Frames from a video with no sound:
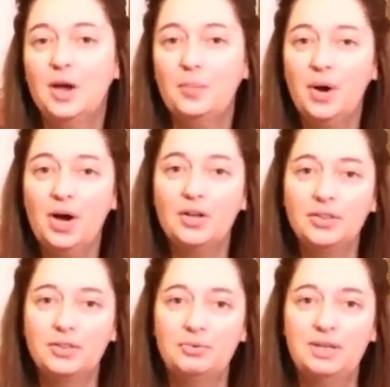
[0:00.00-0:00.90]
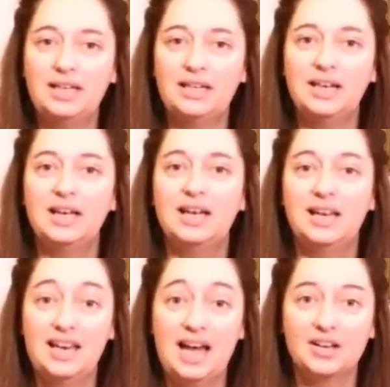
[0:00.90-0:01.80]
Part 3
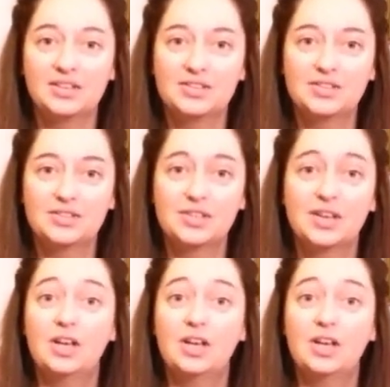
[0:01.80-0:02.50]
lasts